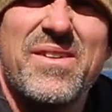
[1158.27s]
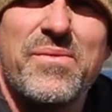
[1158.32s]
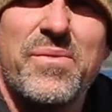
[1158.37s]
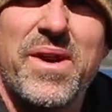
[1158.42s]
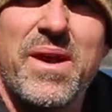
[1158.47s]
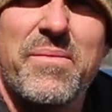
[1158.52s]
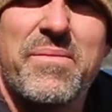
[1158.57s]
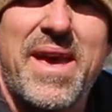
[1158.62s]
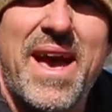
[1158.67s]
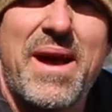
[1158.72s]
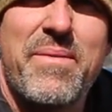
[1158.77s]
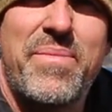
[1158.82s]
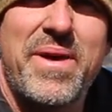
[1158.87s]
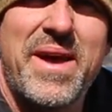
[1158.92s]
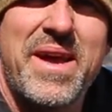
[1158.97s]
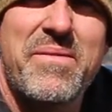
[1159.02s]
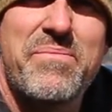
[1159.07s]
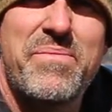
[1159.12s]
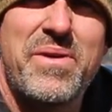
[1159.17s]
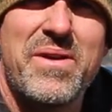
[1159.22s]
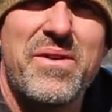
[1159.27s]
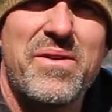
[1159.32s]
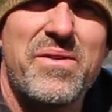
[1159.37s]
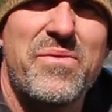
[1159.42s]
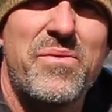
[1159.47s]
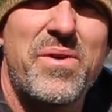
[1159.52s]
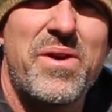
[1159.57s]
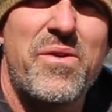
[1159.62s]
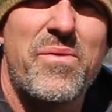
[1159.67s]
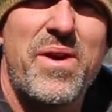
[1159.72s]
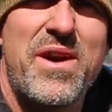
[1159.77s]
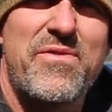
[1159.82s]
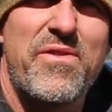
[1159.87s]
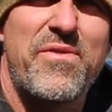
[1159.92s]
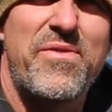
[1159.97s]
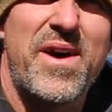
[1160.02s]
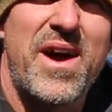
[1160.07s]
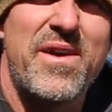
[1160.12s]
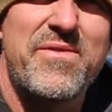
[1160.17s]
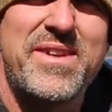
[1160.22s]
when I'm camping, but we're away
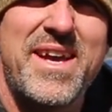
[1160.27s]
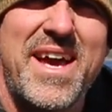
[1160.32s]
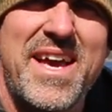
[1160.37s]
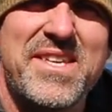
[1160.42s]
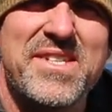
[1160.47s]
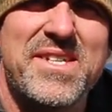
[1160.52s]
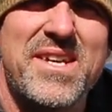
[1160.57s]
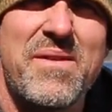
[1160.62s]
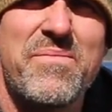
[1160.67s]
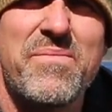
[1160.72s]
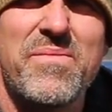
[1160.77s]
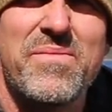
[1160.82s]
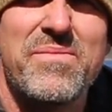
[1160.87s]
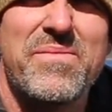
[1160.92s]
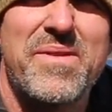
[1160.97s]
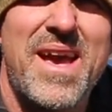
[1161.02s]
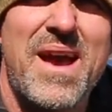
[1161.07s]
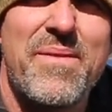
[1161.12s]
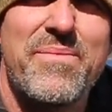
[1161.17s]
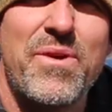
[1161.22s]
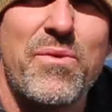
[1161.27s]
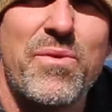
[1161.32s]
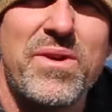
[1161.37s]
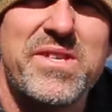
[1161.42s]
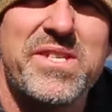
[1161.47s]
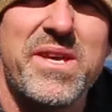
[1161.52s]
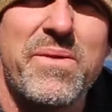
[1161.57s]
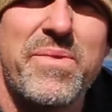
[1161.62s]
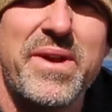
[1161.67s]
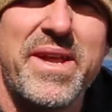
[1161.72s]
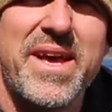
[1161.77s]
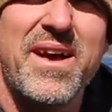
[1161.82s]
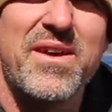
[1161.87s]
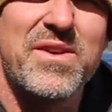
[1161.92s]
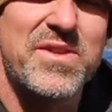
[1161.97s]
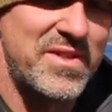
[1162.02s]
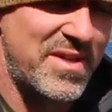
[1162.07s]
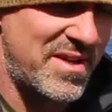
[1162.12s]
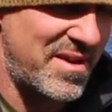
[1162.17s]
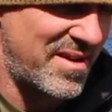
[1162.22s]
for five days and I'm camping with somebody
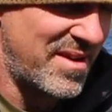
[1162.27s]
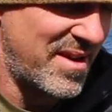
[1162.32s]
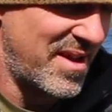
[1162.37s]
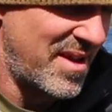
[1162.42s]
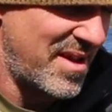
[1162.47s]
else, and,